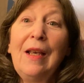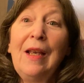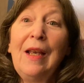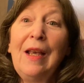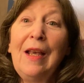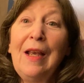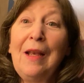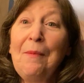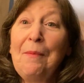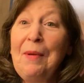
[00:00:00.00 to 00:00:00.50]

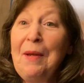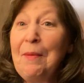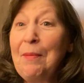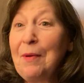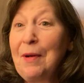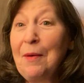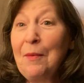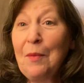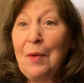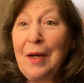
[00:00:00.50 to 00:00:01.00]
and people
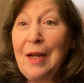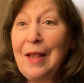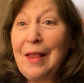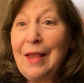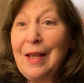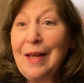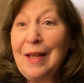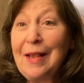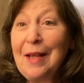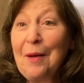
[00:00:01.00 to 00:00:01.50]
didn't want to
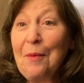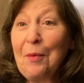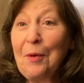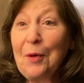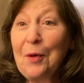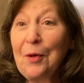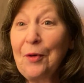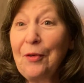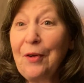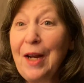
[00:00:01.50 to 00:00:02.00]
think they were
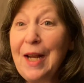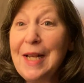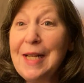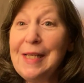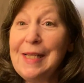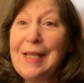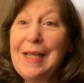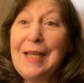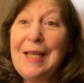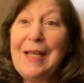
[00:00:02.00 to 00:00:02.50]

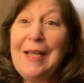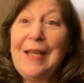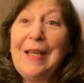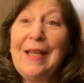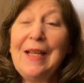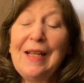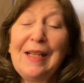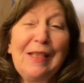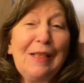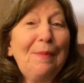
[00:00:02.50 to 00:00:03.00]

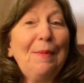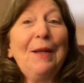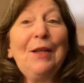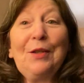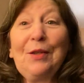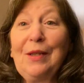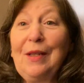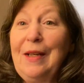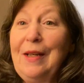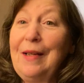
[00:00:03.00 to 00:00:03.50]
crazy
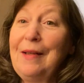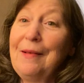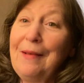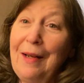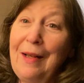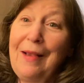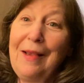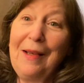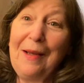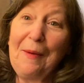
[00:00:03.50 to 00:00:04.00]
especially
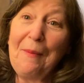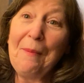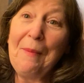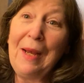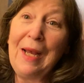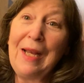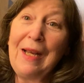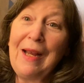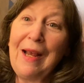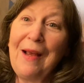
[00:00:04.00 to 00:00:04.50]
i think
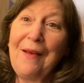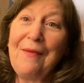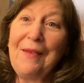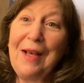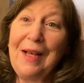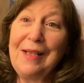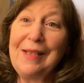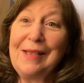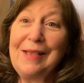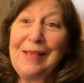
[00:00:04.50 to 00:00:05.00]
men have
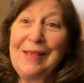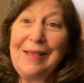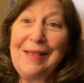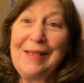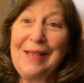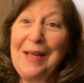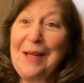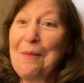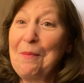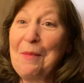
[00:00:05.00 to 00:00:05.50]
that
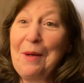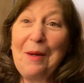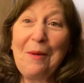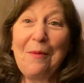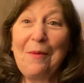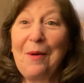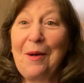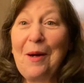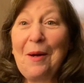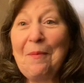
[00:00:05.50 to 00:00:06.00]
stigma
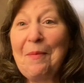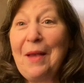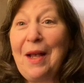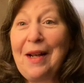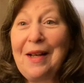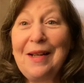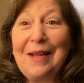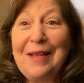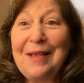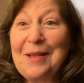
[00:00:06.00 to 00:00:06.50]
where I'm
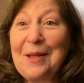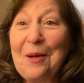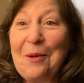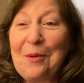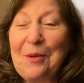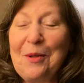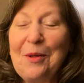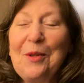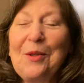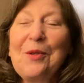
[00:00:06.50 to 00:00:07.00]
not going to
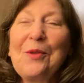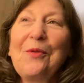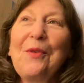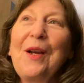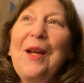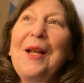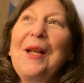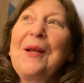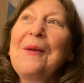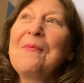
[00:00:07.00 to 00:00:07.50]
talk to a
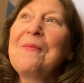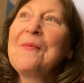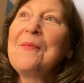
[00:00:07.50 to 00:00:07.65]
shrink.